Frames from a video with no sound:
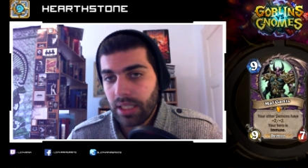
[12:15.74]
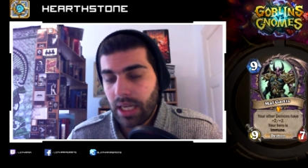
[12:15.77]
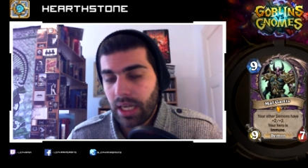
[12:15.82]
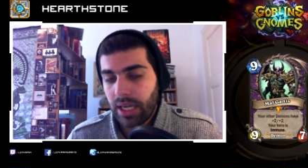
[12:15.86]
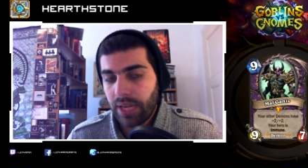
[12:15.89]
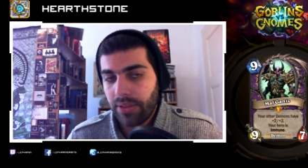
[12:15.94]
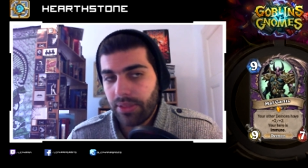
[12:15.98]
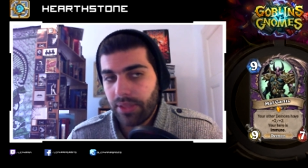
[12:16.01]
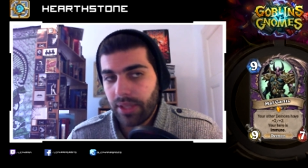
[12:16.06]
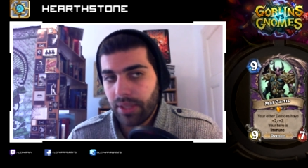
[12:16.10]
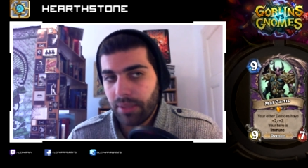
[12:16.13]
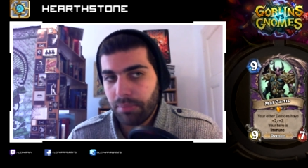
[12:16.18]

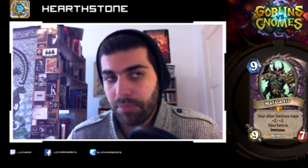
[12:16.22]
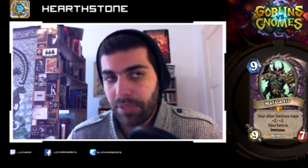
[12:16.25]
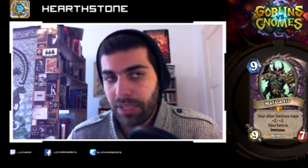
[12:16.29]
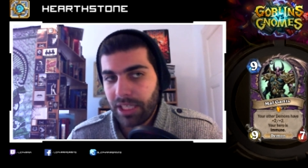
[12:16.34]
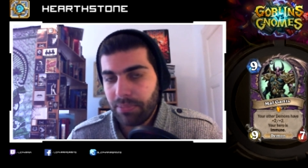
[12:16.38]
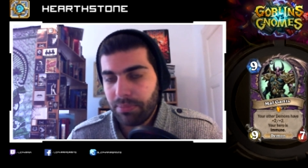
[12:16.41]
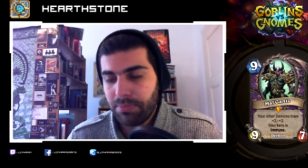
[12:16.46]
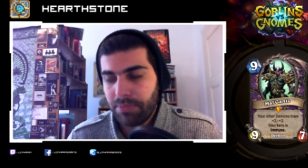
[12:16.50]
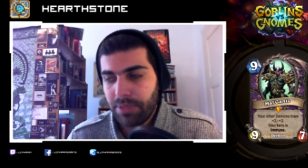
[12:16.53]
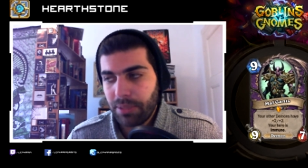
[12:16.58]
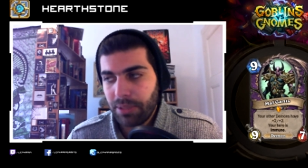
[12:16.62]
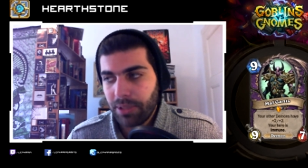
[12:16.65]
I think
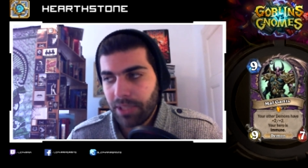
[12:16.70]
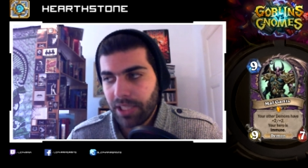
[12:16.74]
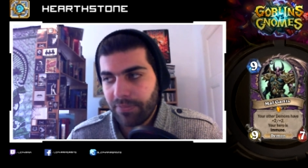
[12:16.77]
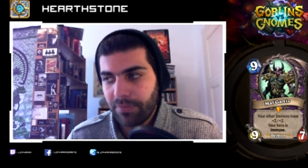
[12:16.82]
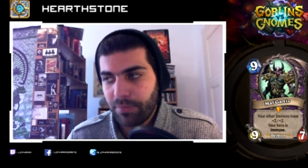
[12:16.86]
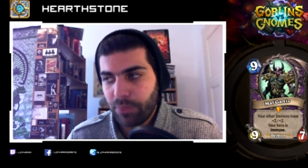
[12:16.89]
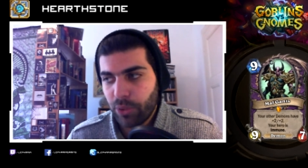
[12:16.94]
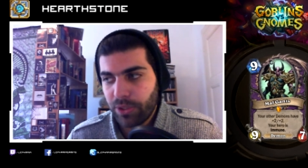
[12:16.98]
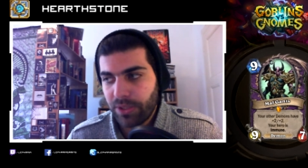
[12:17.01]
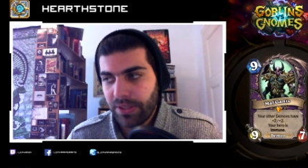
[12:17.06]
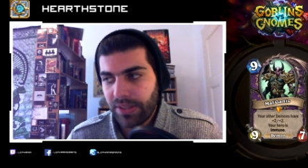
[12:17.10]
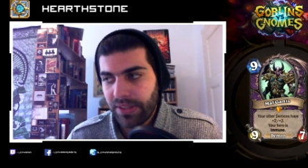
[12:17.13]
many people
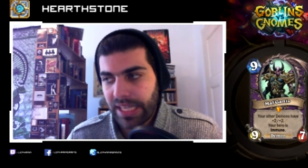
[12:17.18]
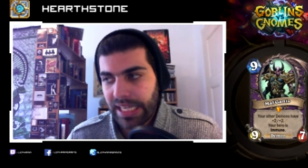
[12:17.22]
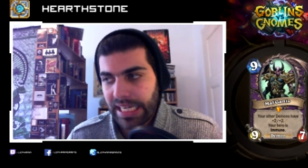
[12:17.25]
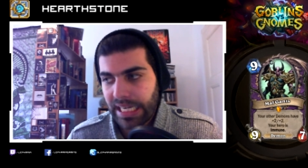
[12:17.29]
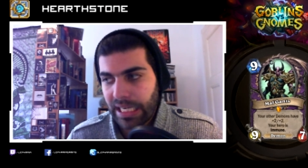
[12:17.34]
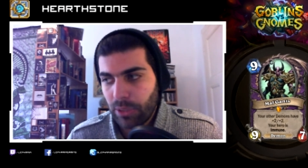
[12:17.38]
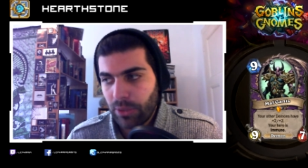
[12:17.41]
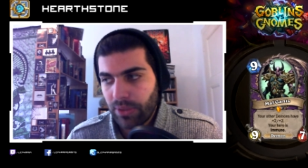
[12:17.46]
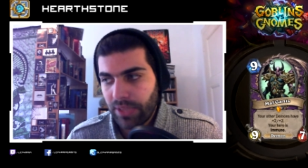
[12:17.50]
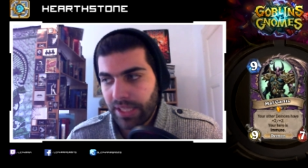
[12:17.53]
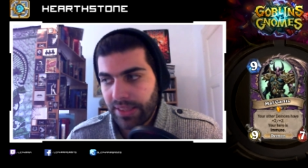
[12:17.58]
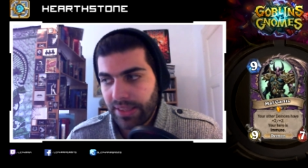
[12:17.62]
have pointed that
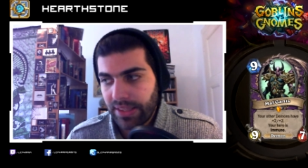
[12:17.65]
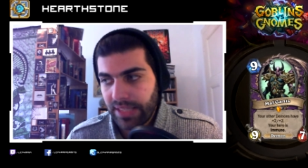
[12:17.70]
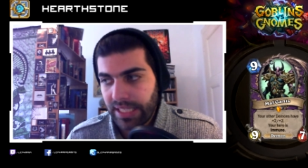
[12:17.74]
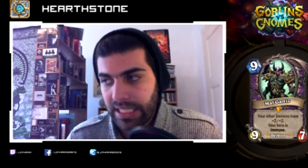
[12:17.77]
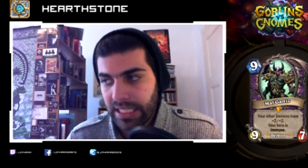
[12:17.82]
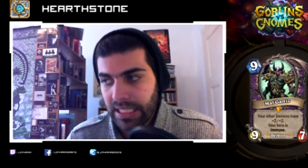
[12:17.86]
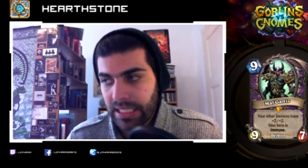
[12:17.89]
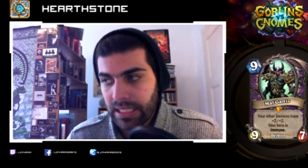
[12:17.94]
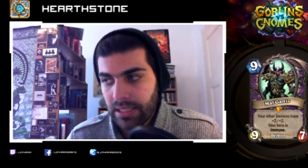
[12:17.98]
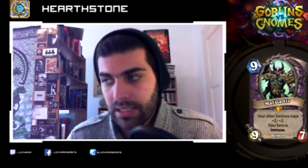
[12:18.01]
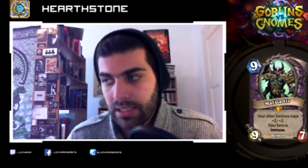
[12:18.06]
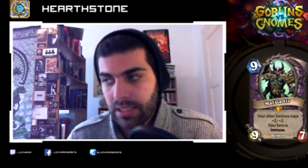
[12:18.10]
out, that
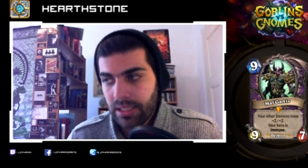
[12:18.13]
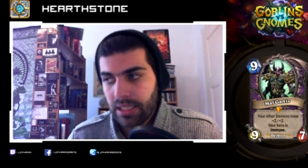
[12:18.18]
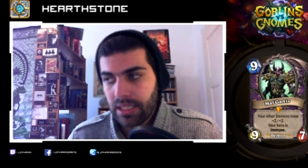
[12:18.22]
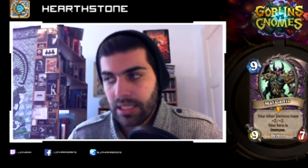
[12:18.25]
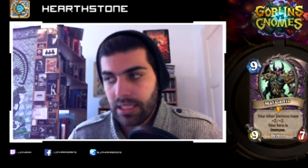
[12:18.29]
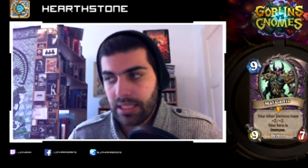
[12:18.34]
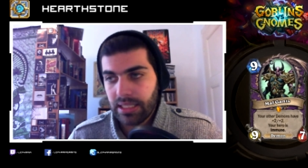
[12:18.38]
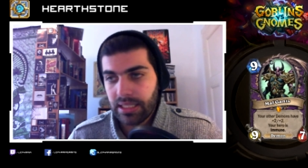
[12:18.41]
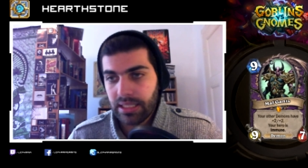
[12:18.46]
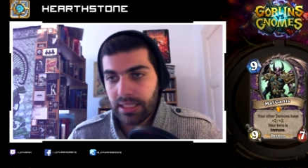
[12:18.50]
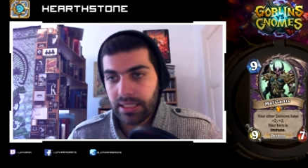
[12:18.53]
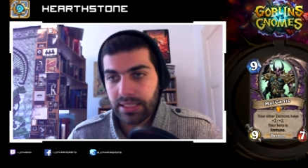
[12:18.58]
the
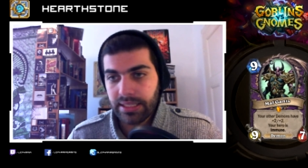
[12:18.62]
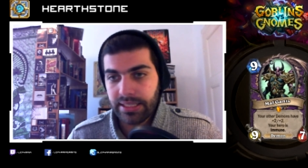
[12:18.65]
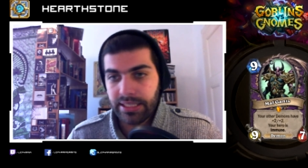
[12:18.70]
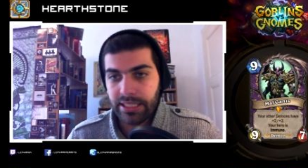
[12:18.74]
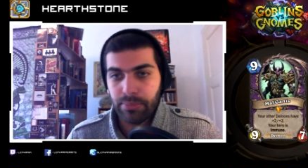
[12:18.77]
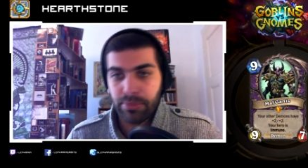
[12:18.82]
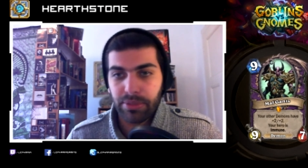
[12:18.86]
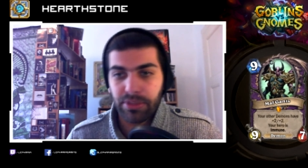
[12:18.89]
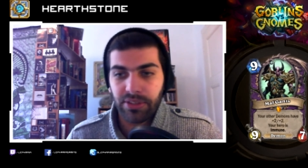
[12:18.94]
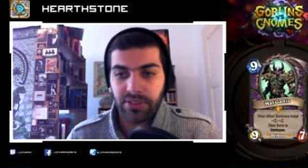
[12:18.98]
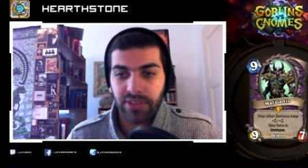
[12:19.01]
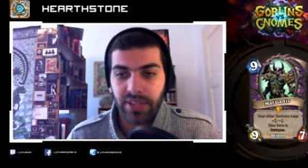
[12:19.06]

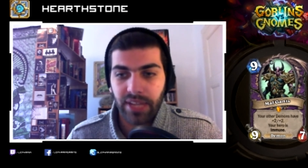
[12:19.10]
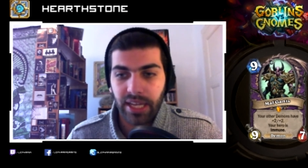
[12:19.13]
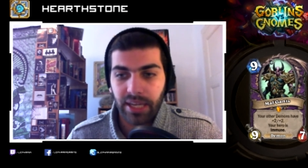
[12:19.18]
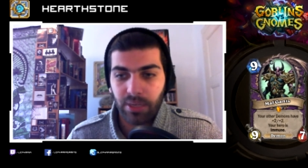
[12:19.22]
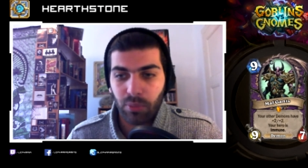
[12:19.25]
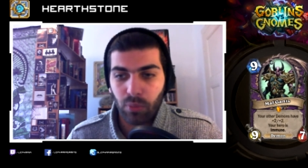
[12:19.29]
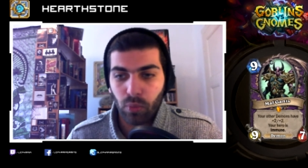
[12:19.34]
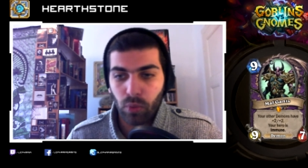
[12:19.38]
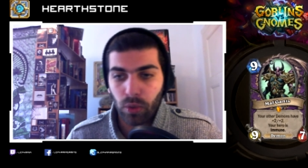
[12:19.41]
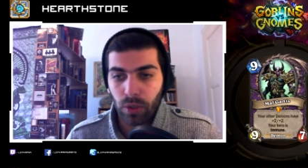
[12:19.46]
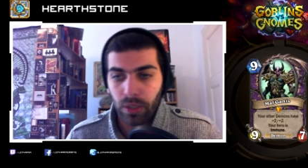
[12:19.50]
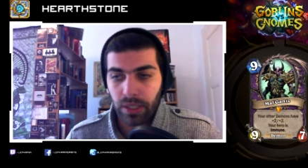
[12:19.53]
demons that
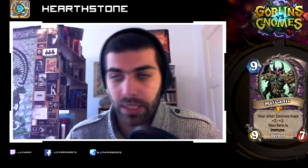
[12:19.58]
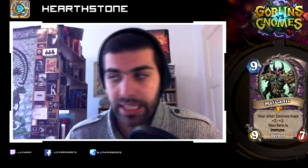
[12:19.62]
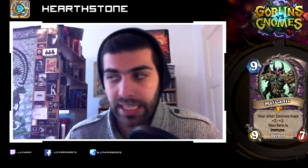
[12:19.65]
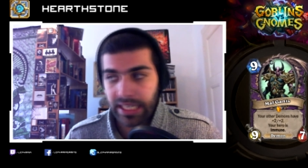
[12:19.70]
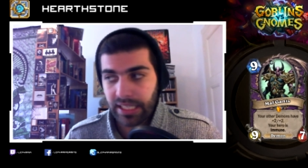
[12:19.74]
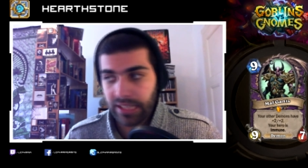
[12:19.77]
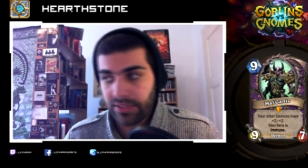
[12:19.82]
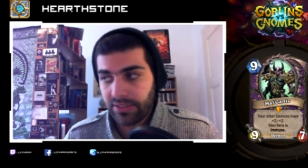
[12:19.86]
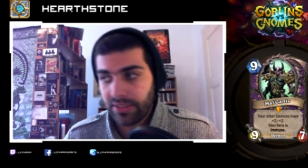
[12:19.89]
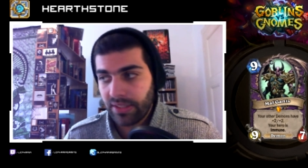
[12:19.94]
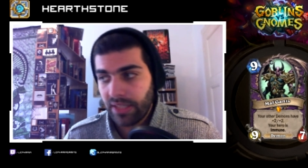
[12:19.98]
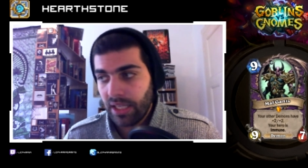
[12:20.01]
Warlock
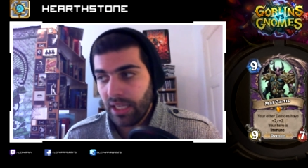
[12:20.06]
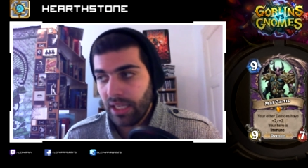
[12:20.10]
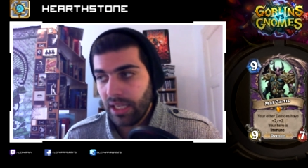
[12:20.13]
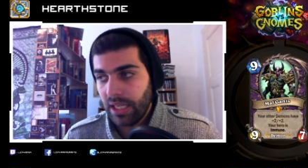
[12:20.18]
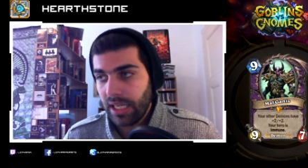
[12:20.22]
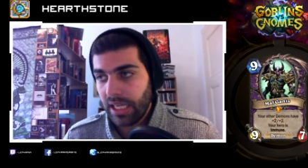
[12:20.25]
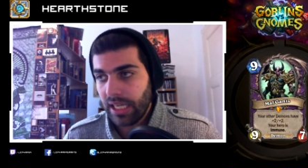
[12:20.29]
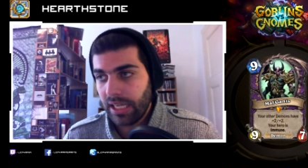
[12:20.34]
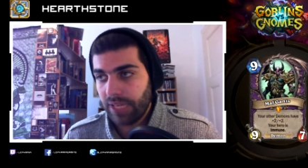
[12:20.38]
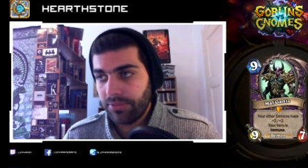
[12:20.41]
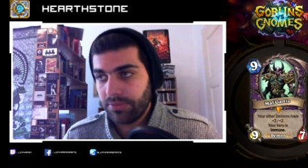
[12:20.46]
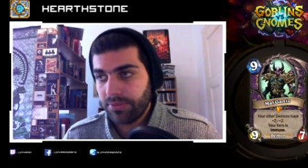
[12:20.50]
has
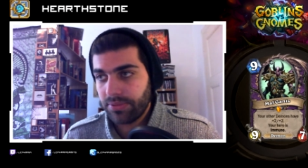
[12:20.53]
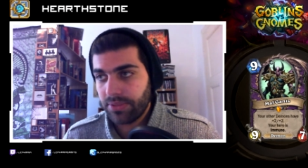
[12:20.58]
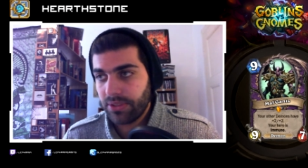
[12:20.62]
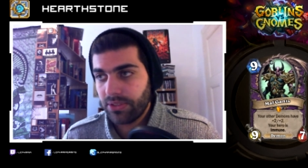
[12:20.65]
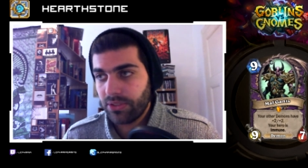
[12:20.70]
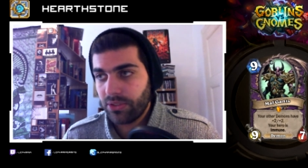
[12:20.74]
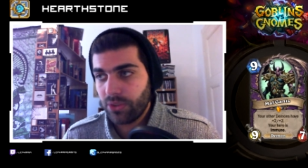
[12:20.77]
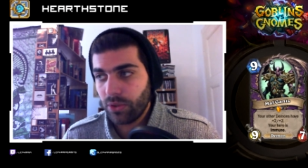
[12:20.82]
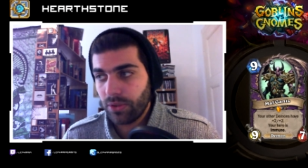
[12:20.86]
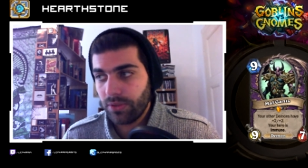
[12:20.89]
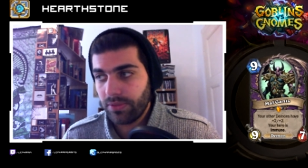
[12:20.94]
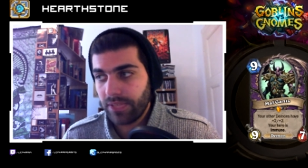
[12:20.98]
have
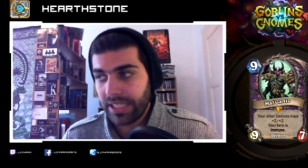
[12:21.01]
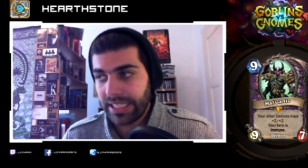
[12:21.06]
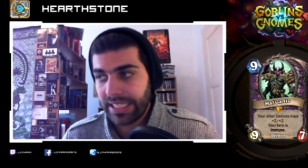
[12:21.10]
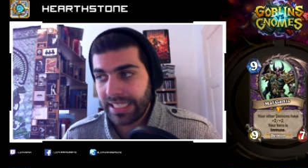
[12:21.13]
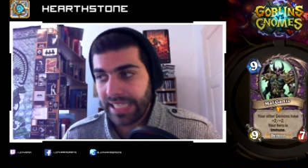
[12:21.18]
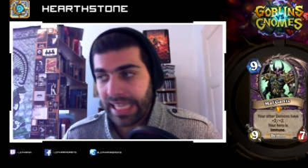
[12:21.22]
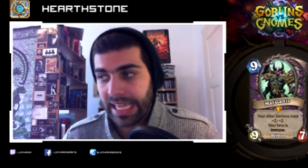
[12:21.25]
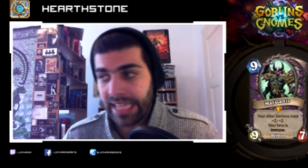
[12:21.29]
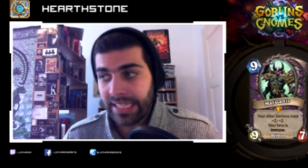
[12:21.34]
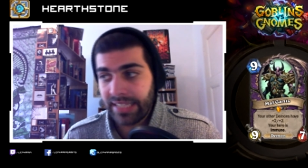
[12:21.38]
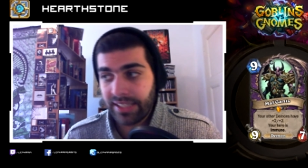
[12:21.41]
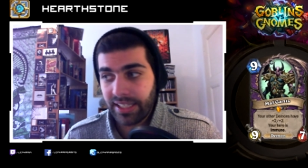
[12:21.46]
sort of like
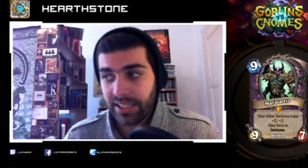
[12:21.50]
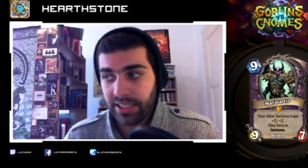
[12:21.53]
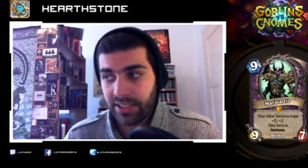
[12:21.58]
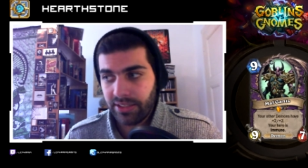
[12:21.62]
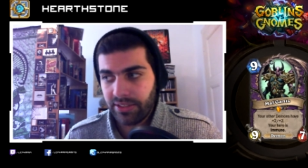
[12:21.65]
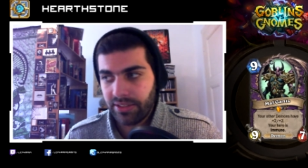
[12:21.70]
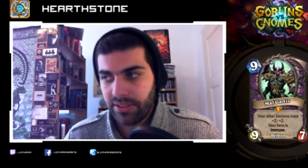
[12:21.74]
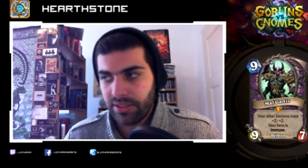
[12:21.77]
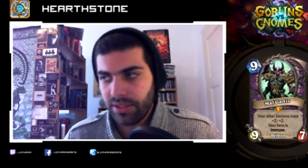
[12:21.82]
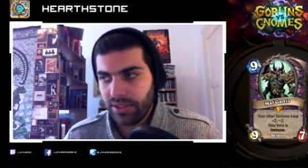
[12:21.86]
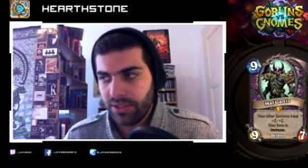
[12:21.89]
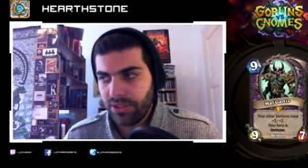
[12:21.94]
an
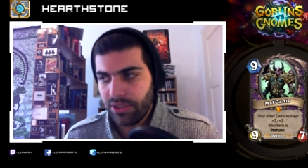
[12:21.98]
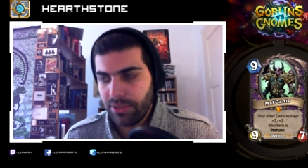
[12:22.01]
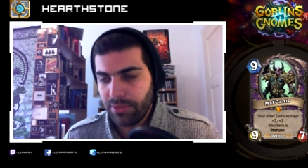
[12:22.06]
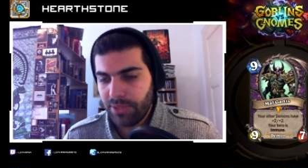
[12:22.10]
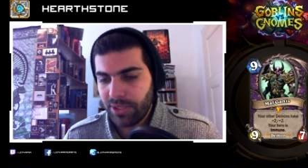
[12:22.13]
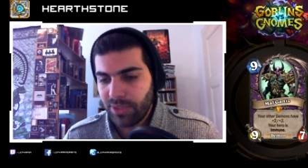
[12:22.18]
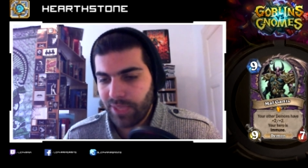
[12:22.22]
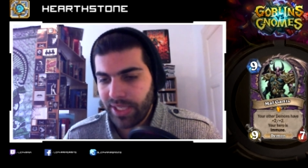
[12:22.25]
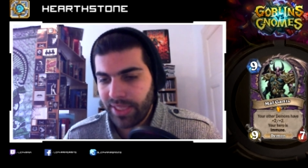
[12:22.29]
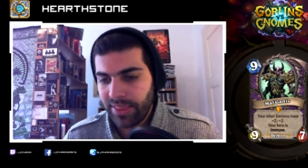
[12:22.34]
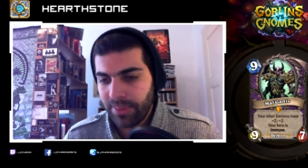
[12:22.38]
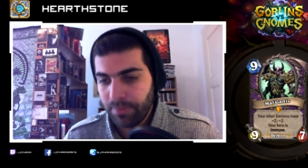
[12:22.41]
anti-synergy
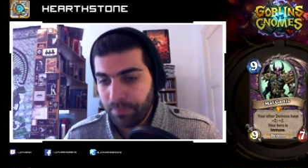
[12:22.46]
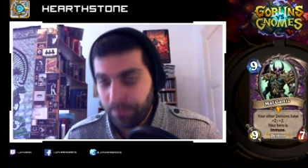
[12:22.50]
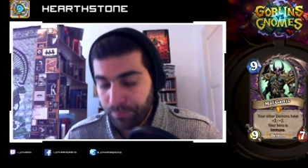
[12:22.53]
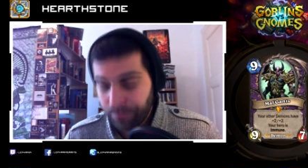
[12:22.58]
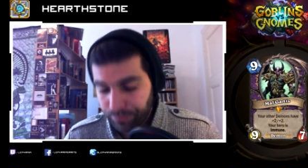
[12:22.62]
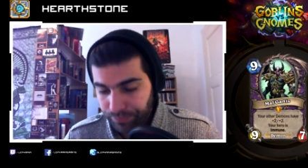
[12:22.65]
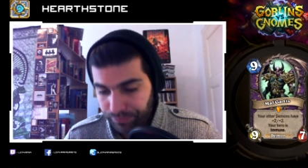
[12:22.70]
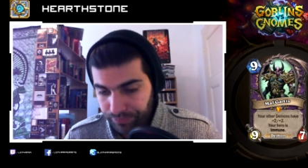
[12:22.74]
between them.